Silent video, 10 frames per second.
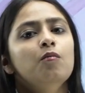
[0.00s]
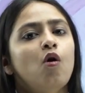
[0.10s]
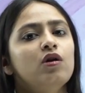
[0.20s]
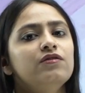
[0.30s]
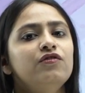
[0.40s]

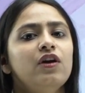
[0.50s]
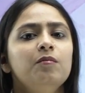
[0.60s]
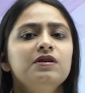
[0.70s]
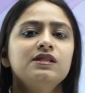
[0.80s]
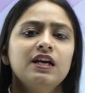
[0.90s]

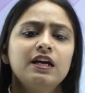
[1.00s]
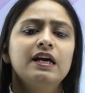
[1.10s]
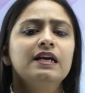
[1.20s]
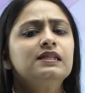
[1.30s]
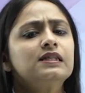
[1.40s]
Polyphemus in
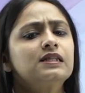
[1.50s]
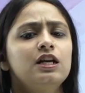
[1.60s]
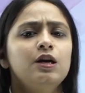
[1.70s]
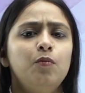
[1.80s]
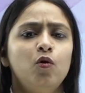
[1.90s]
his
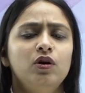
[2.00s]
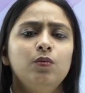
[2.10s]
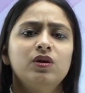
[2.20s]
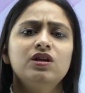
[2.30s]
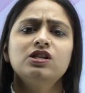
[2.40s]
sleep only
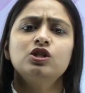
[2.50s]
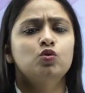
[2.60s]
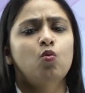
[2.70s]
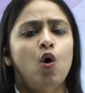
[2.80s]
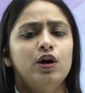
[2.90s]
with his
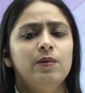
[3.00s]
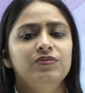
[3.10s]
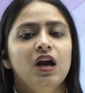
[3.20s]
sword.